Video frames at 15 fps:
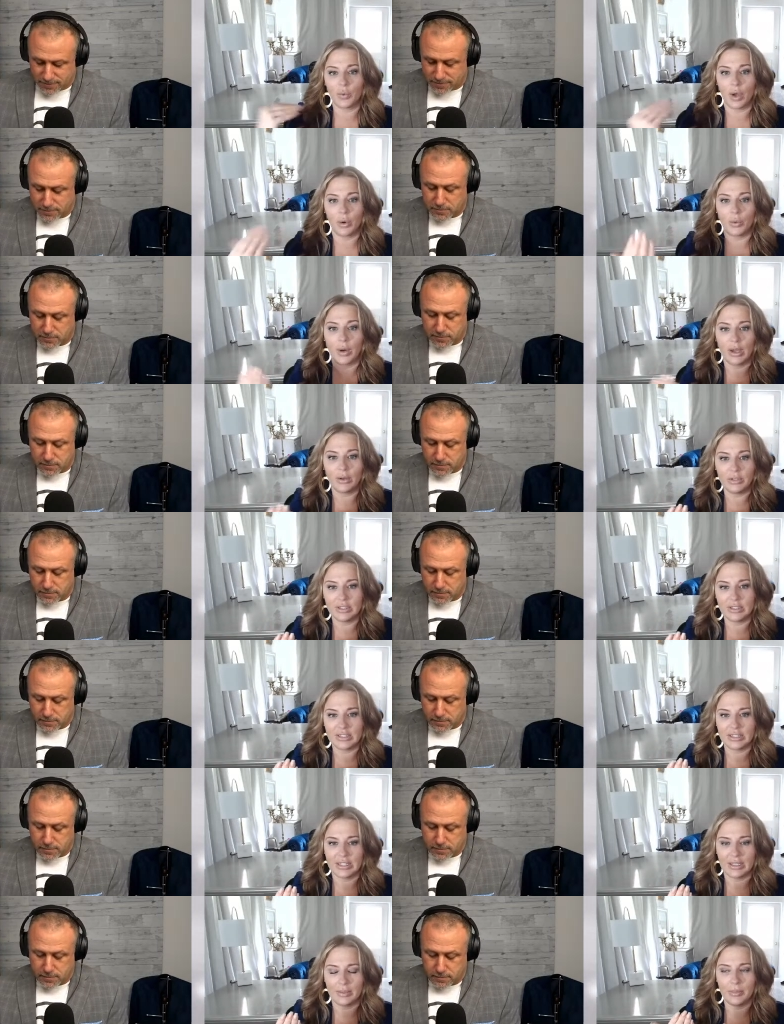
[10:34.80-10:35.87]
Speaker 1: well rounded
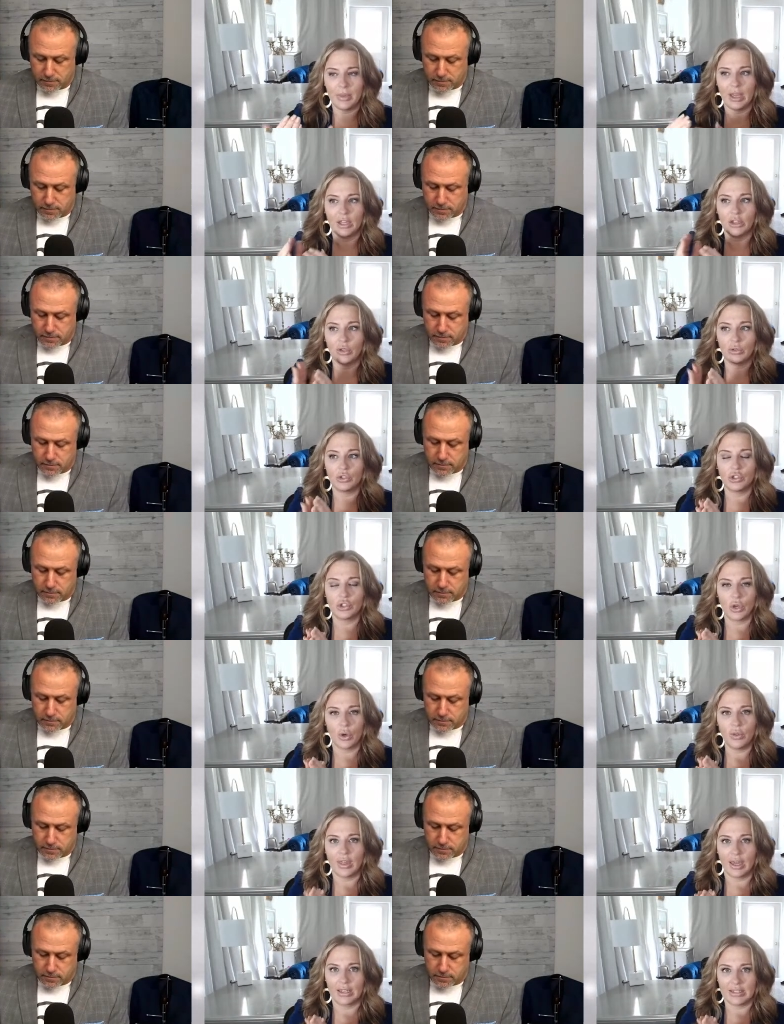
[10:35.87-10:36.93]
team, and you show
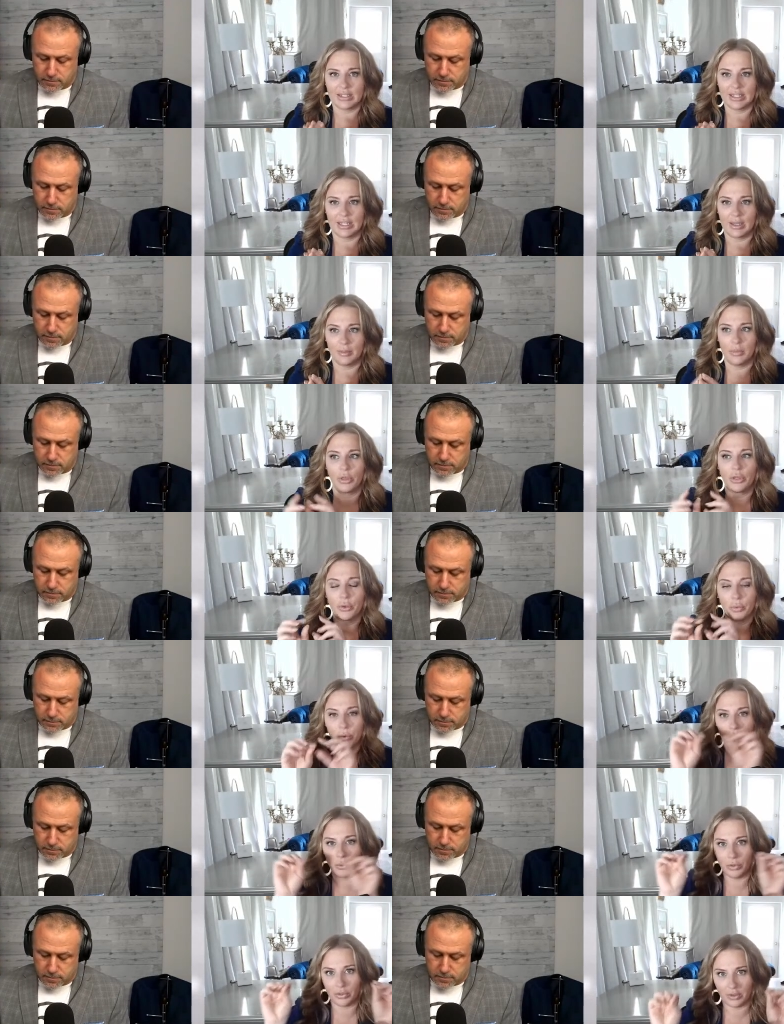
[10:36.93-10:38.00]
that team
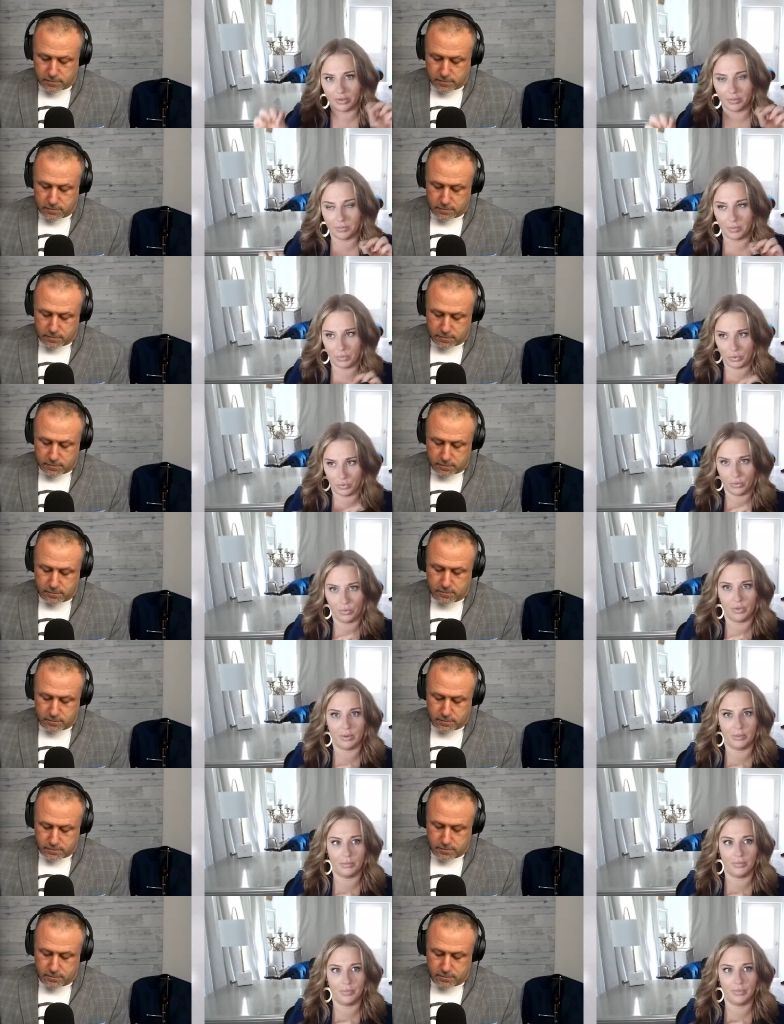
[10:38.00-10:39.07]
through the through the
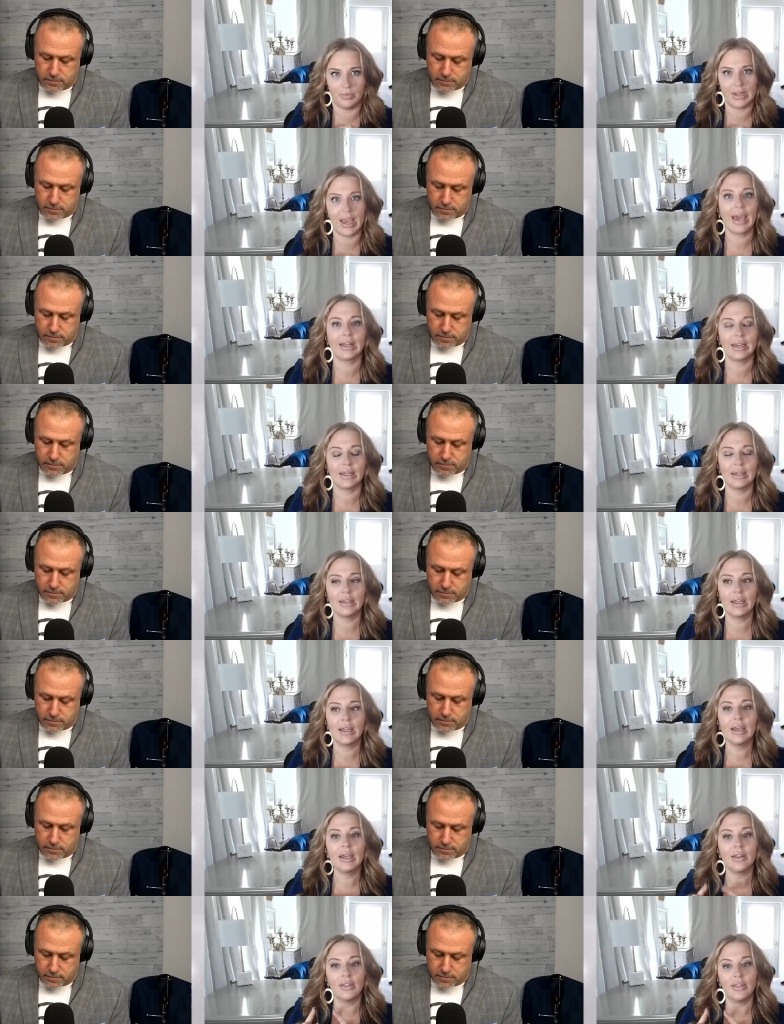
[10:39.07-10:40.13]
data
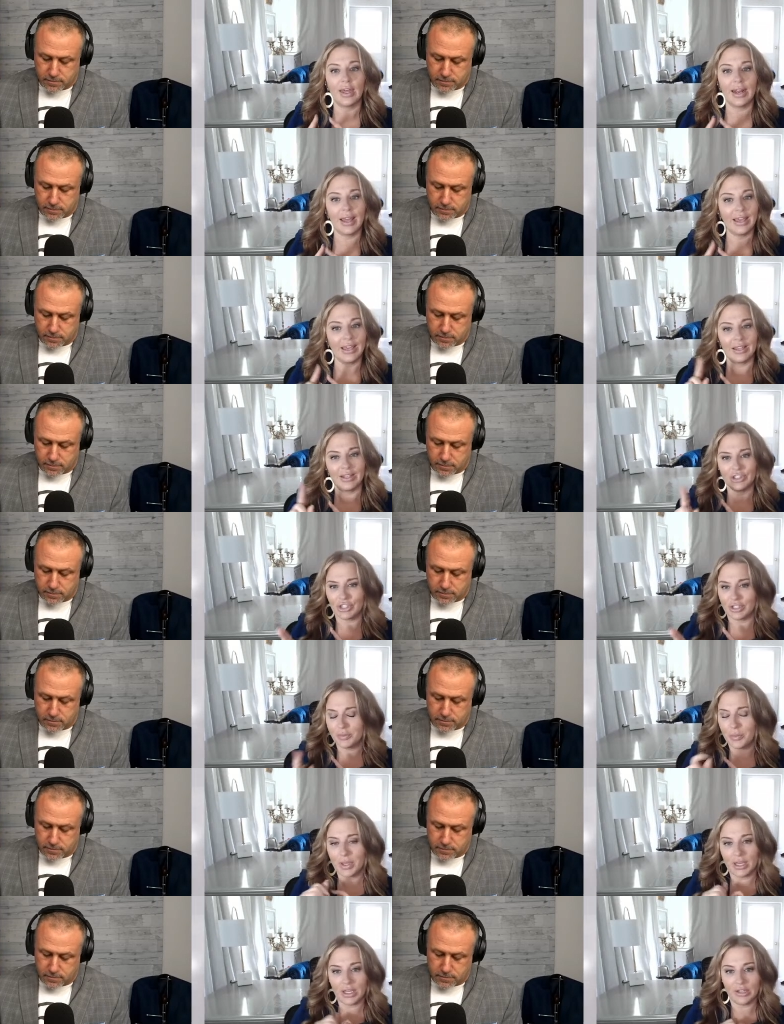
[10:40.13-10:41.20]
that hey just
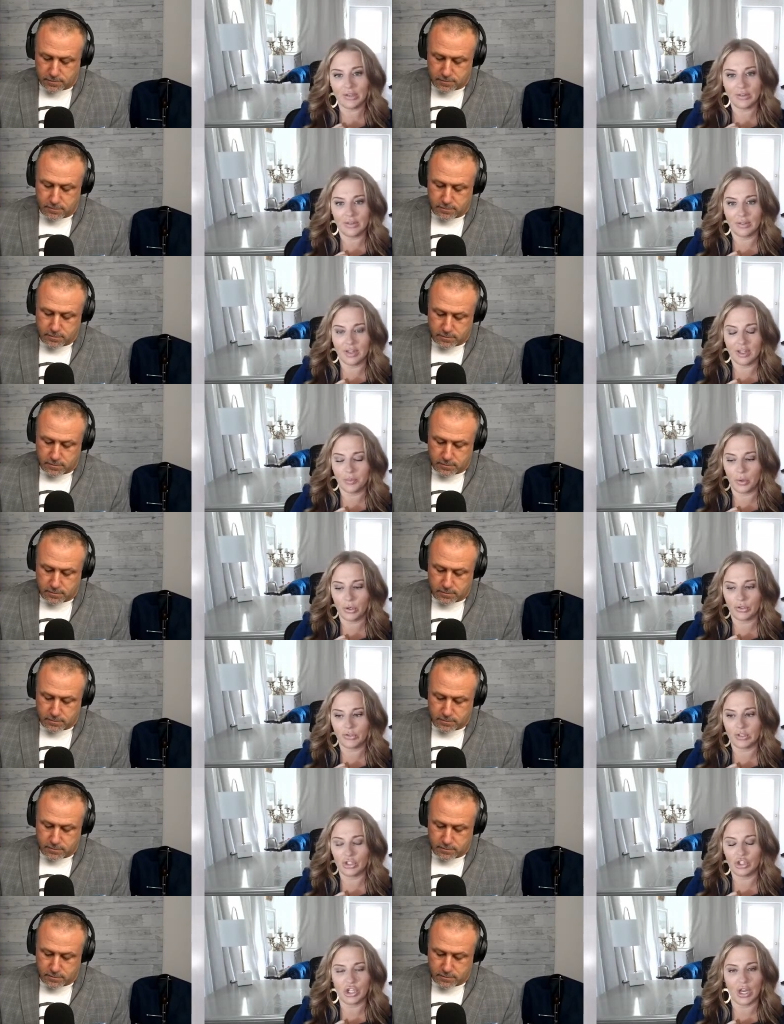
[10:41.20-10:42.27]
because this person
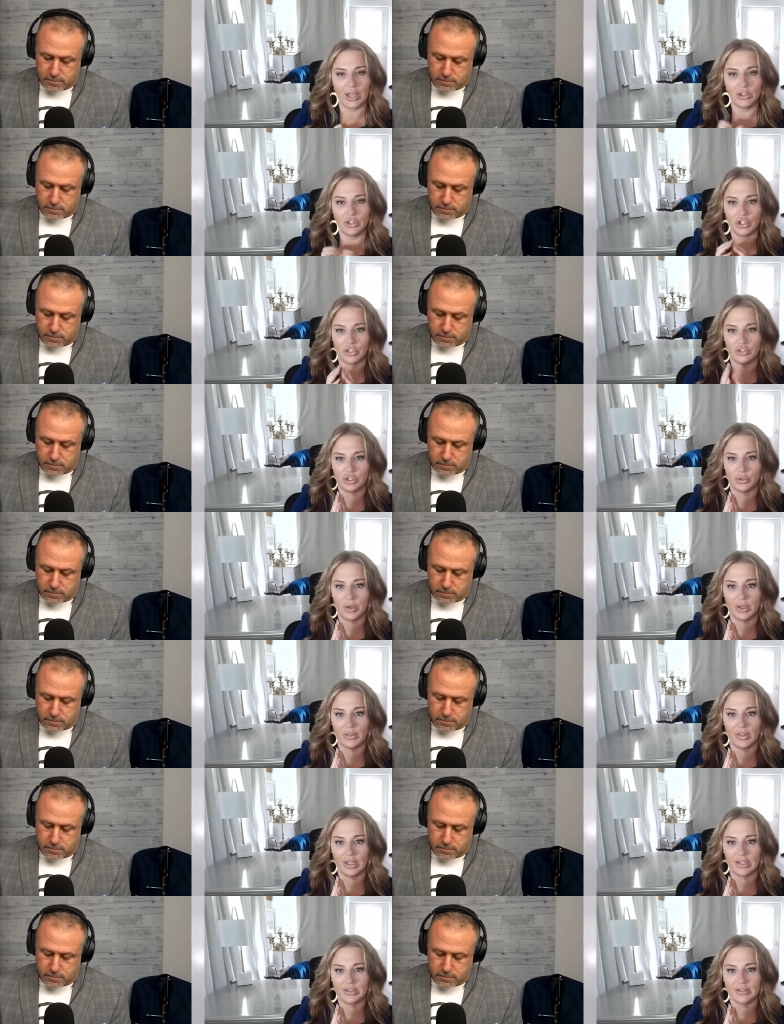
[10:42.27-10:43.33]
challenges you on
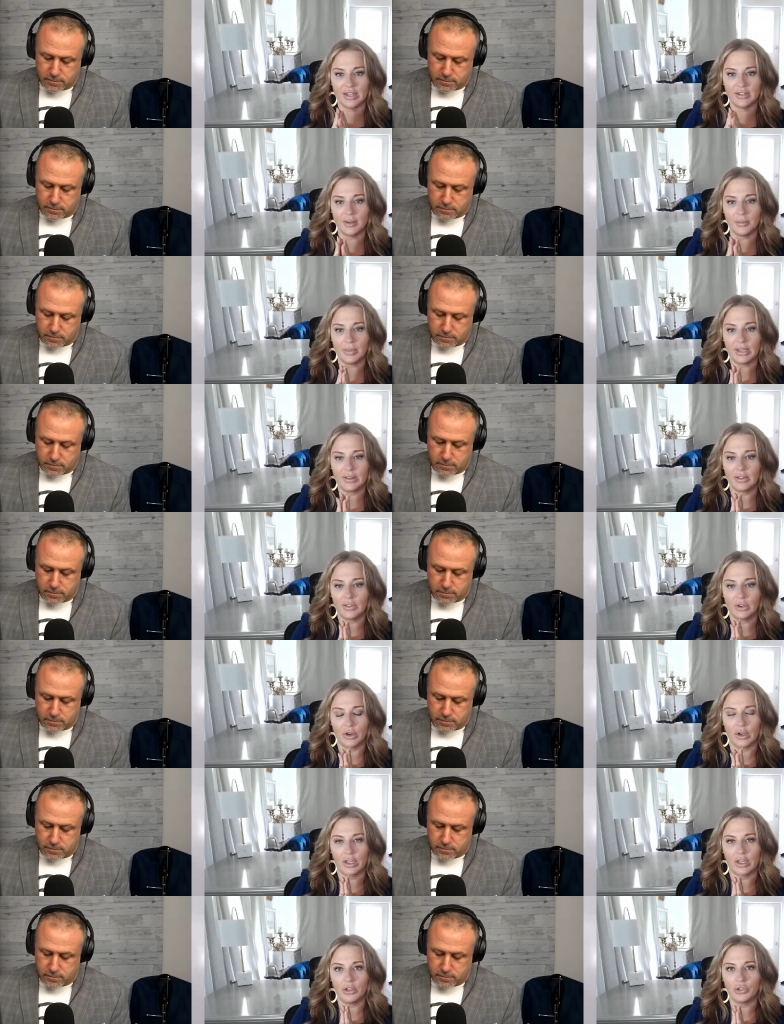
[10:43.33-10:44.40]
things doesn't mean that they're a
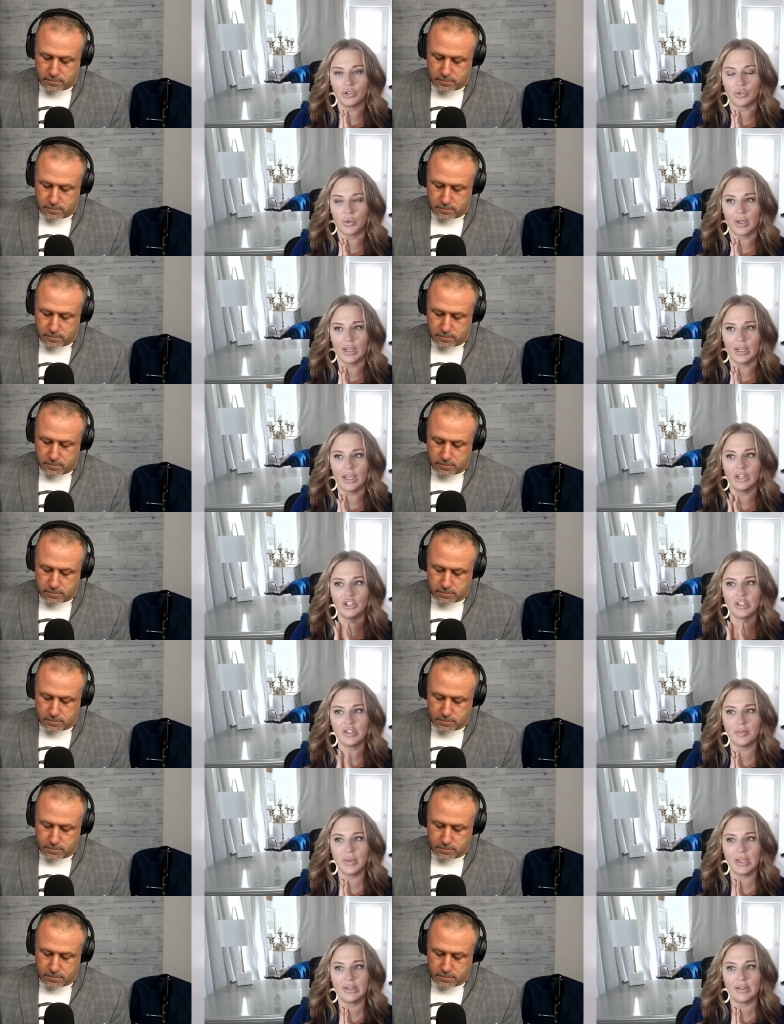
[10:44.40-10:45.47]
killjoy it just
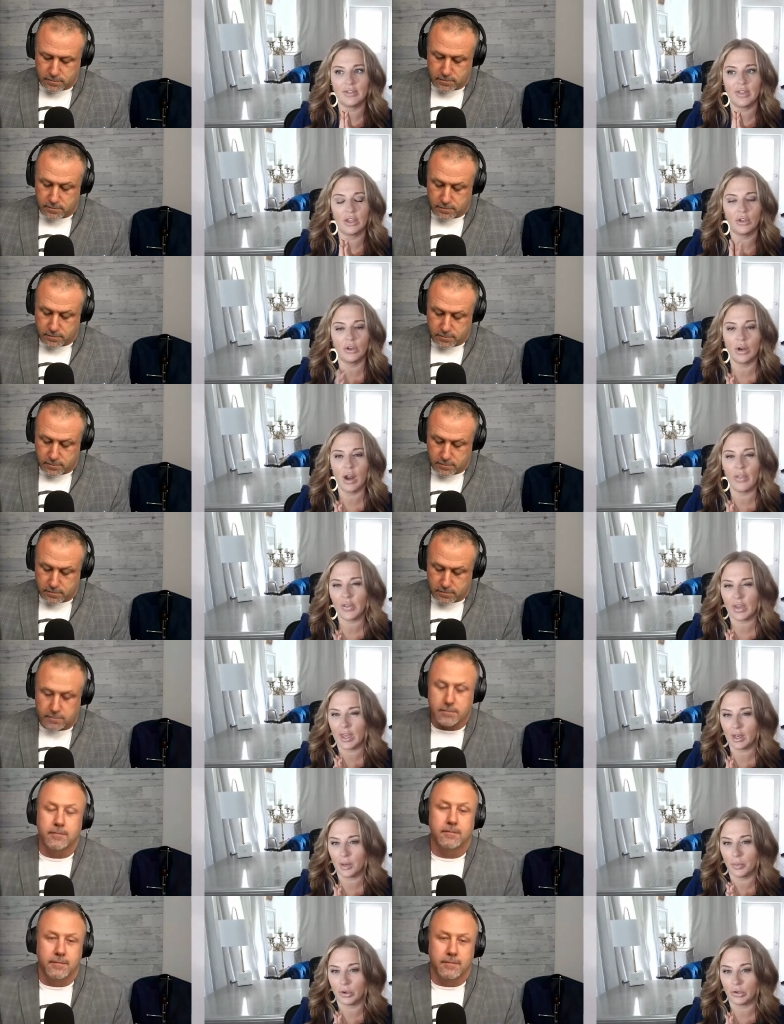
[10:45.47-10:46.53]
means that you're not the kind
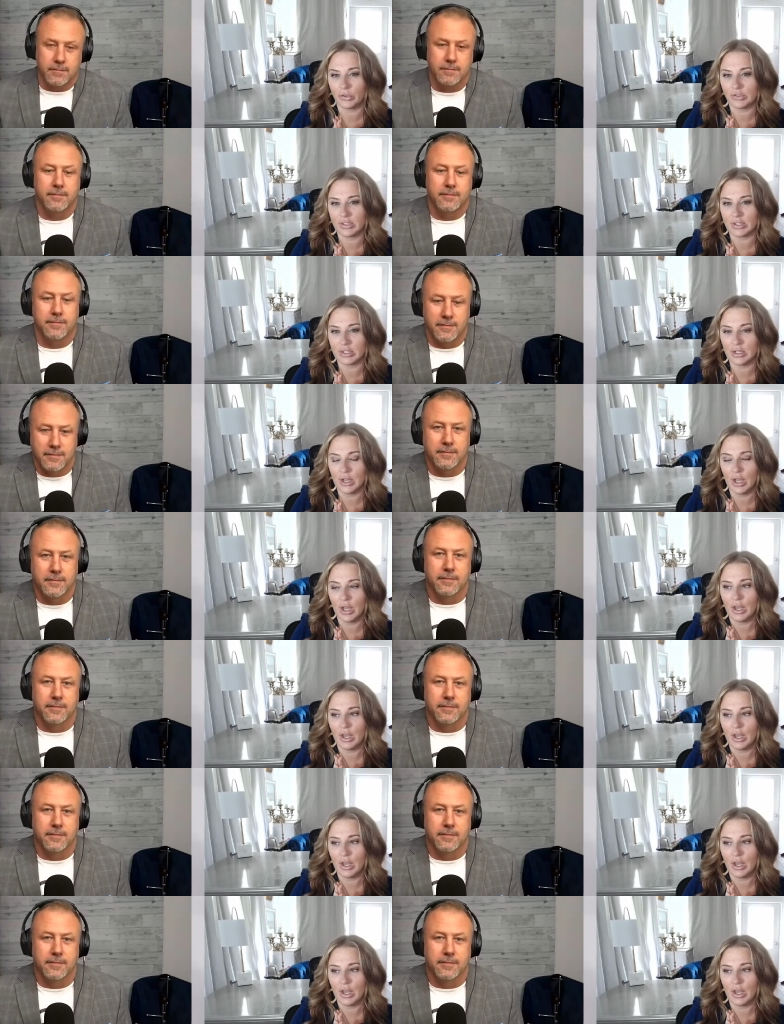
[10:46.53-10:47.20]
of person